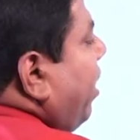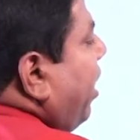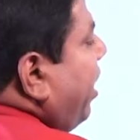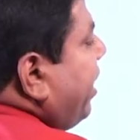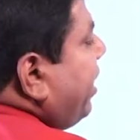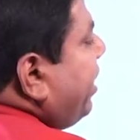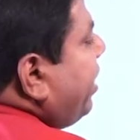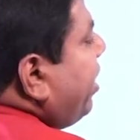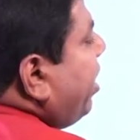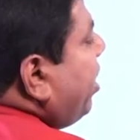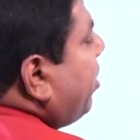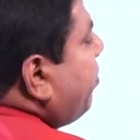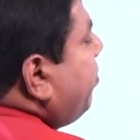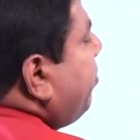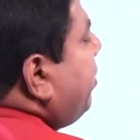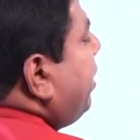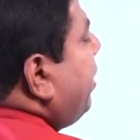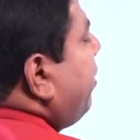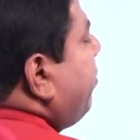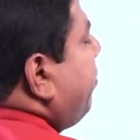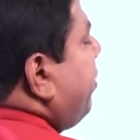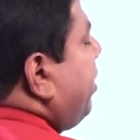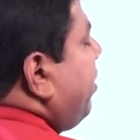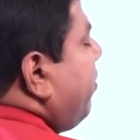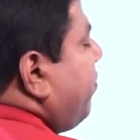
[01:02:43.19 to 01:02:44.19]
IR
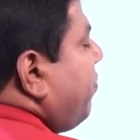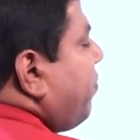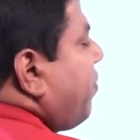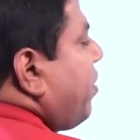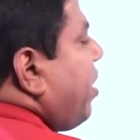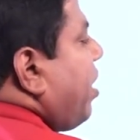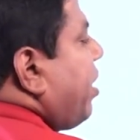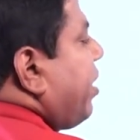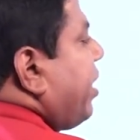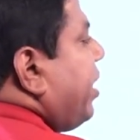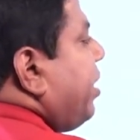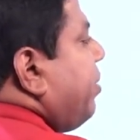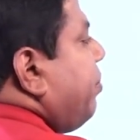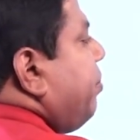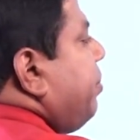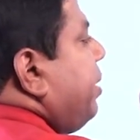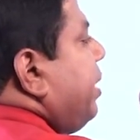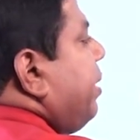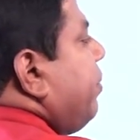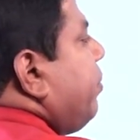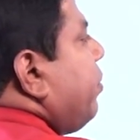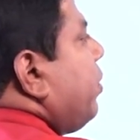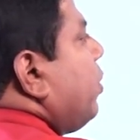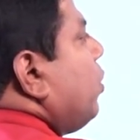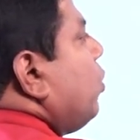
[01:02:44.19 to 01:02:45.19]
beam, infrared
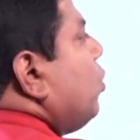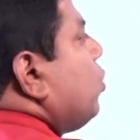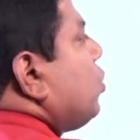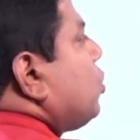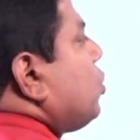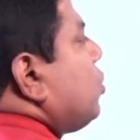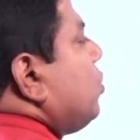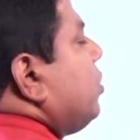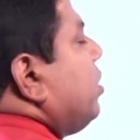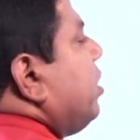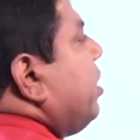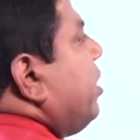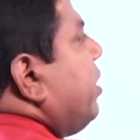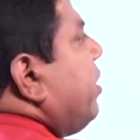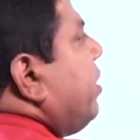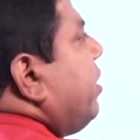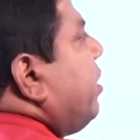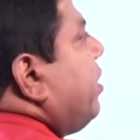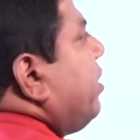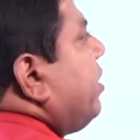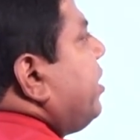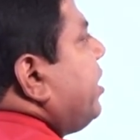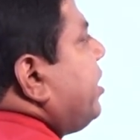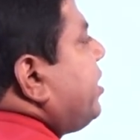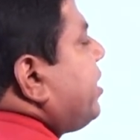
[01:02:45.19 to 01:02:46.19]
beam goes to the
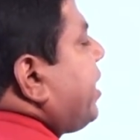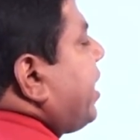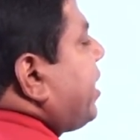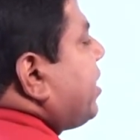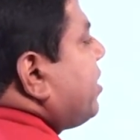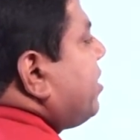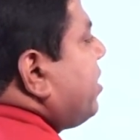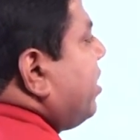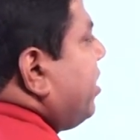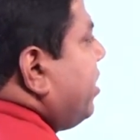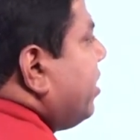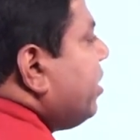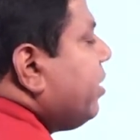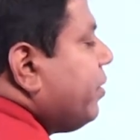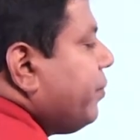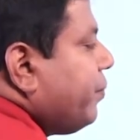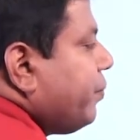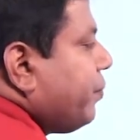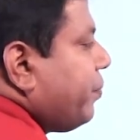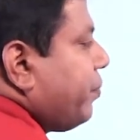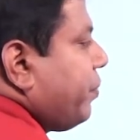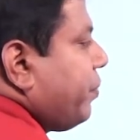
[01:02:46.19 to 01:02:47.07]
detector.